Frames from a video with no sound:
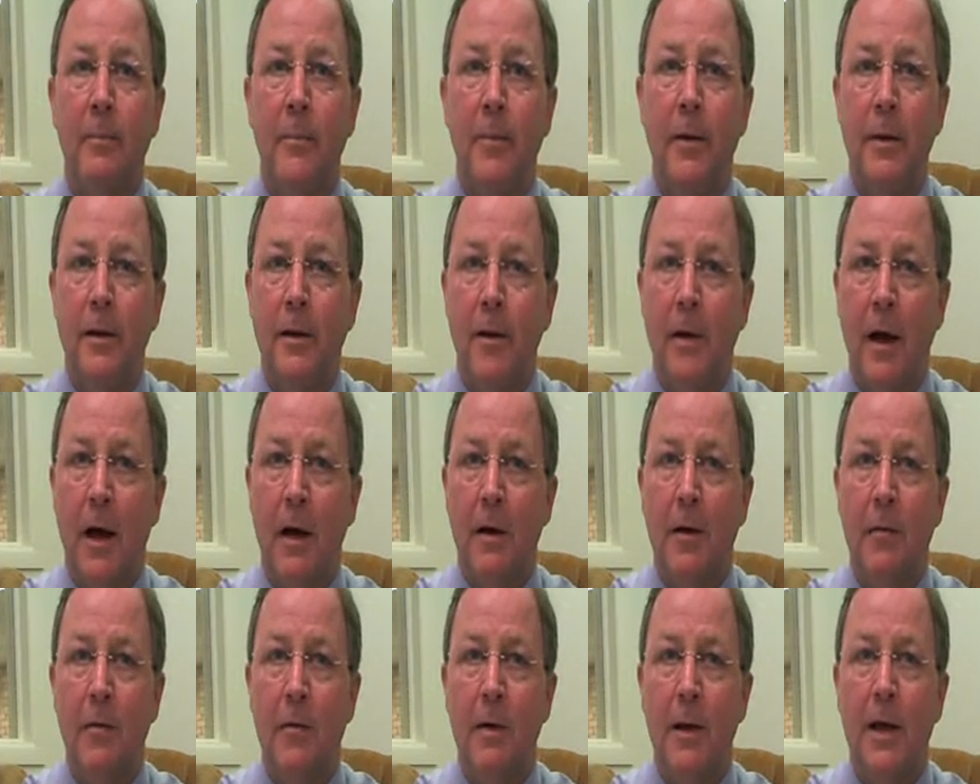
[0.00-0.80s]
not
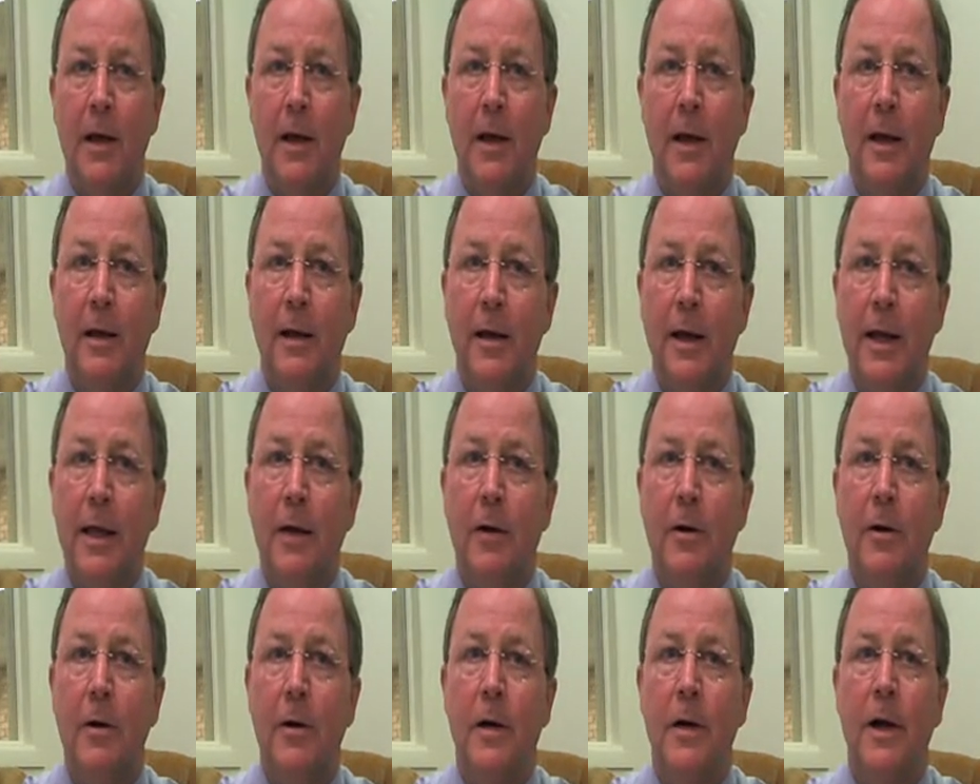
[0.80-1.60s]
only a
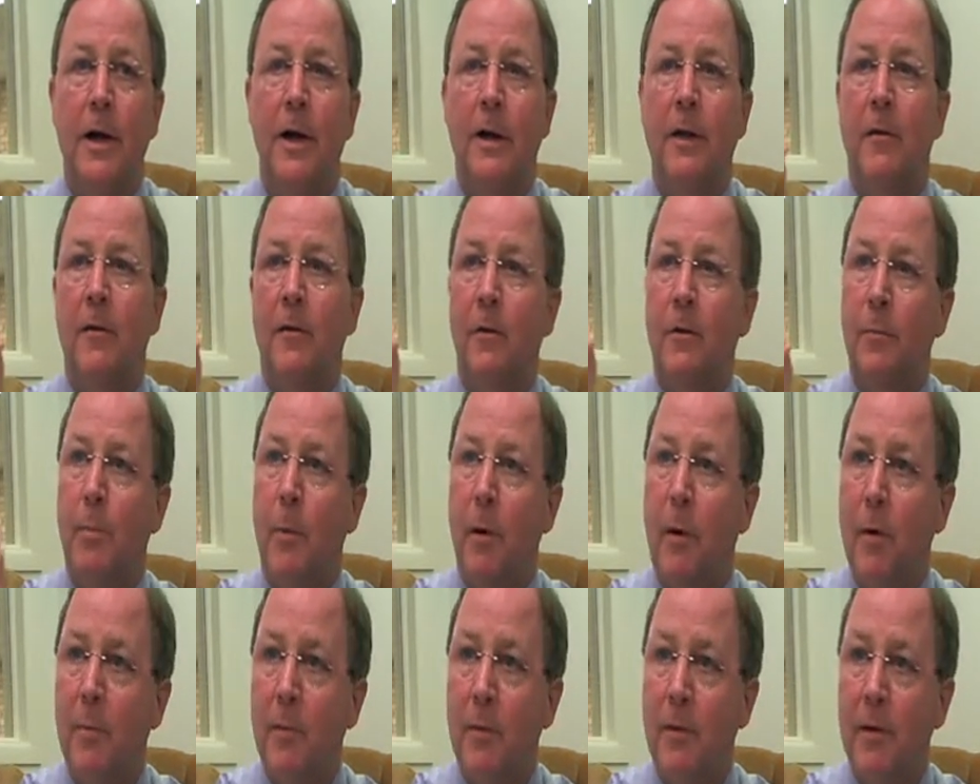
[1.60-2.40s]
leader in
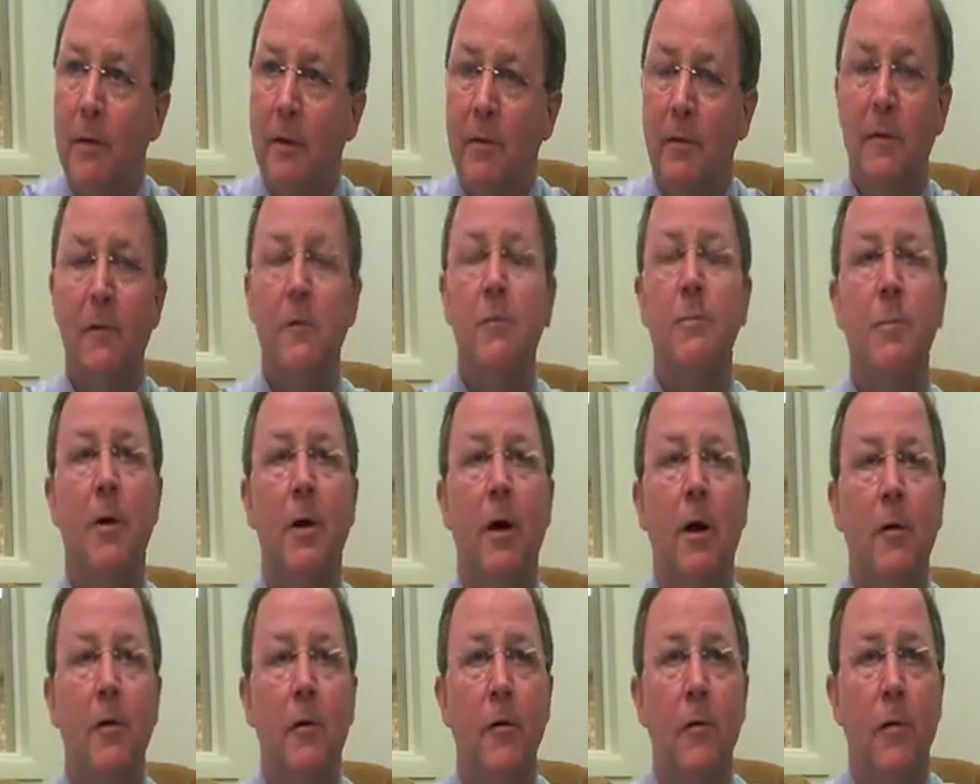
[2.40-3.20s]
small business, but
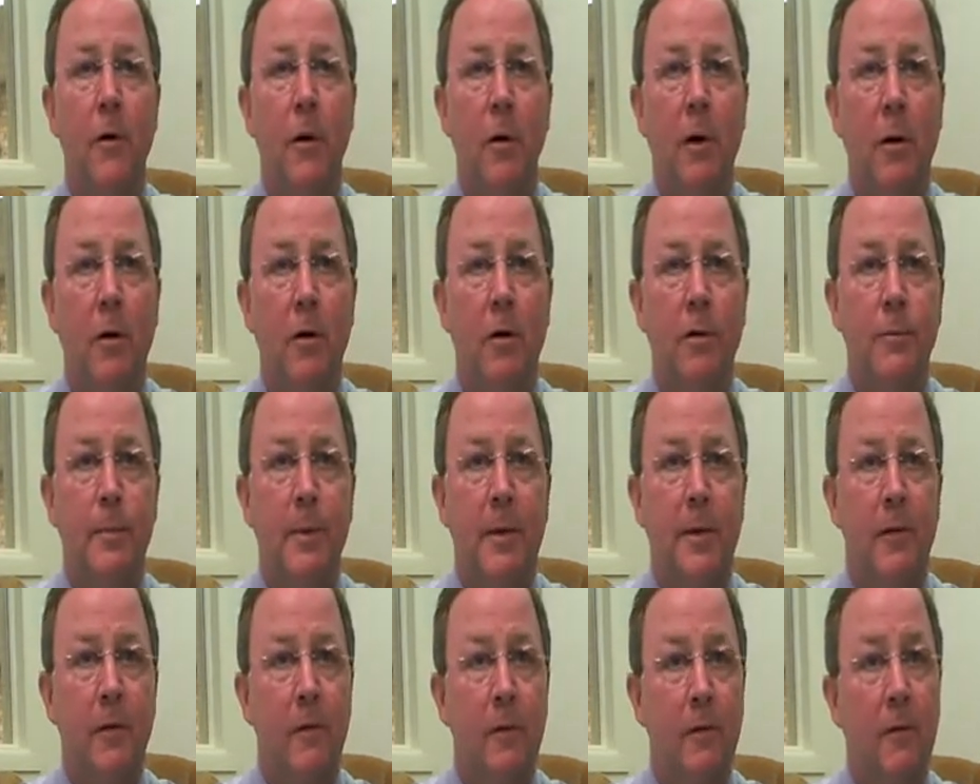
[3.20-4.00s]
also in large
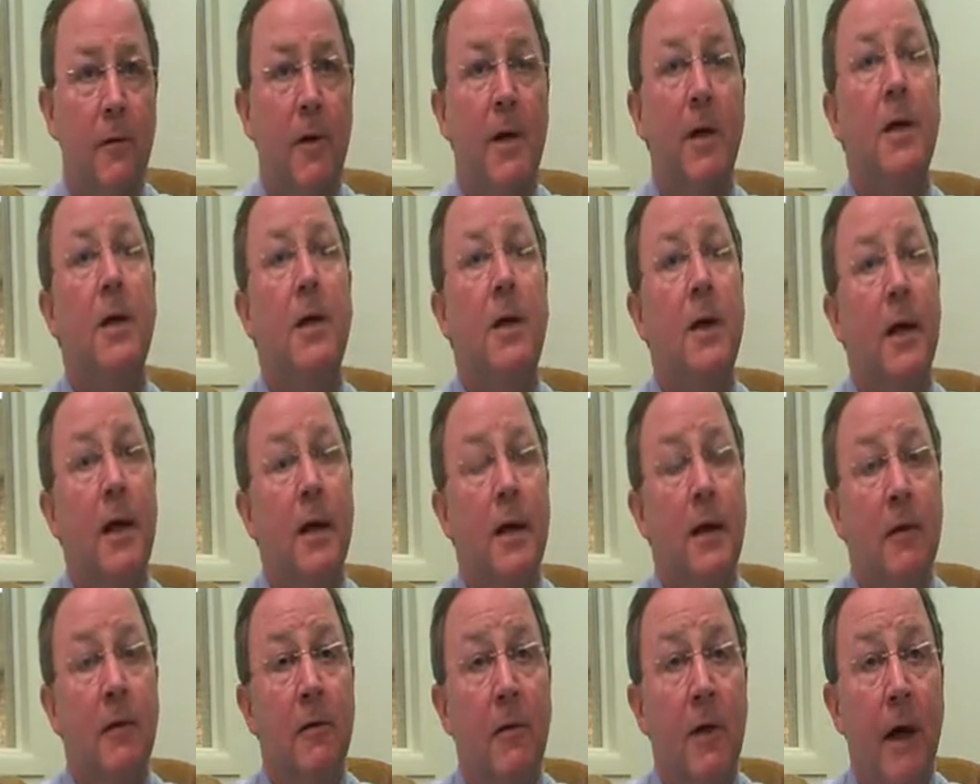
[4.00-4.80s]
business, and
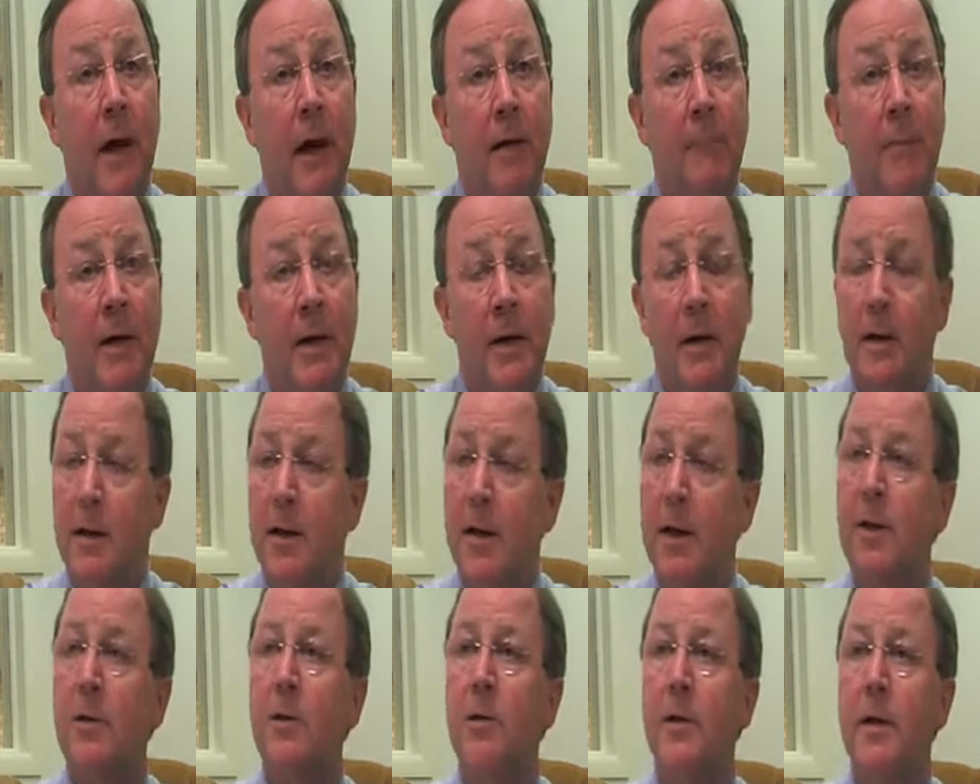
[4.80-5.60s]
I've been a
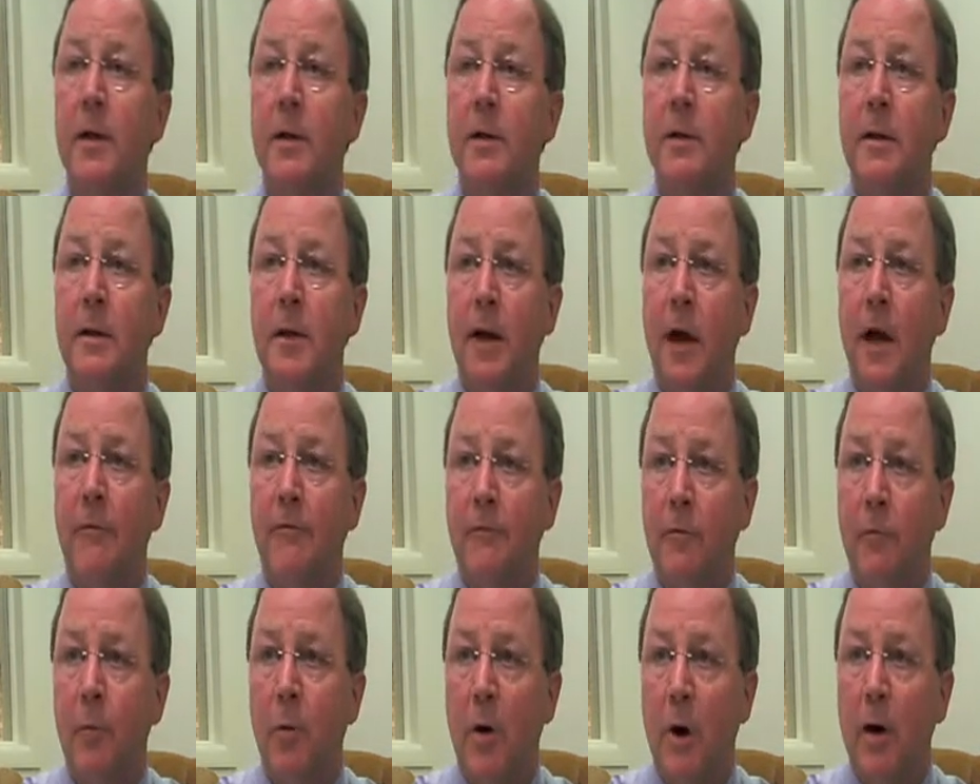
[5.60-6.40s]
leader in the
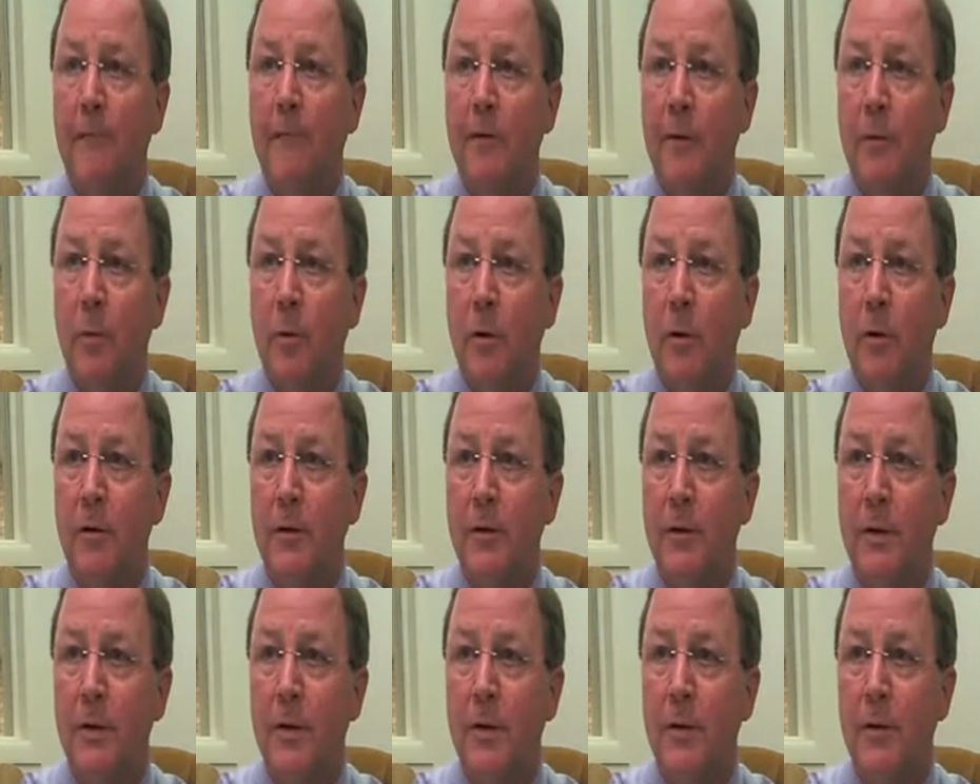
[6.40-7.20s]
not-for-profit world
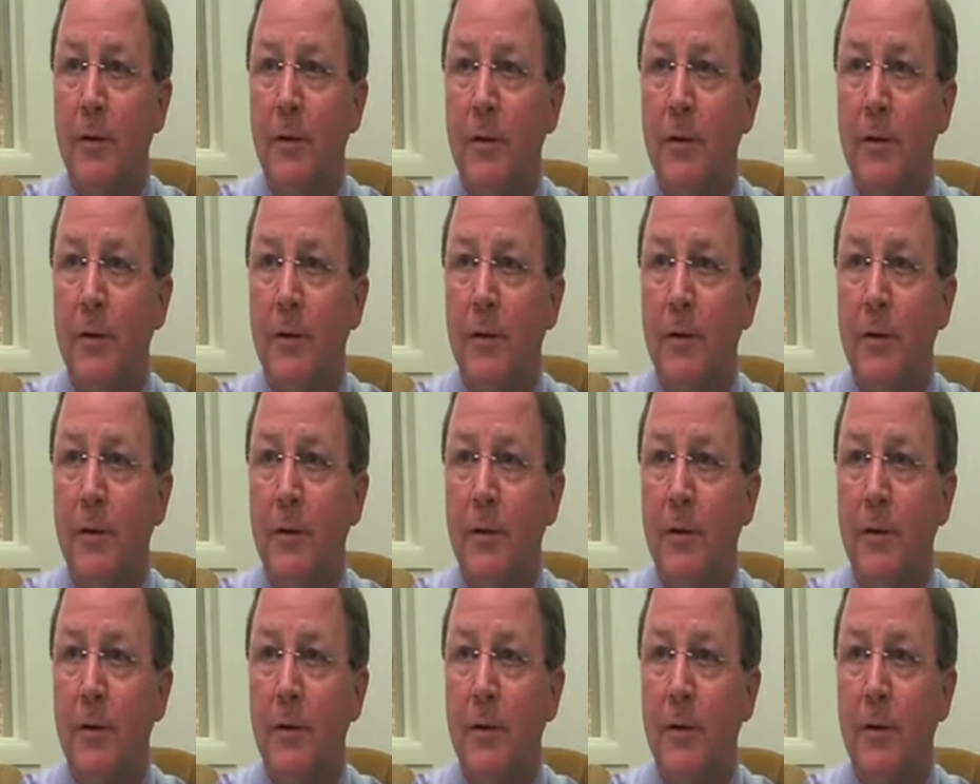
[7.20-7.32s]
too.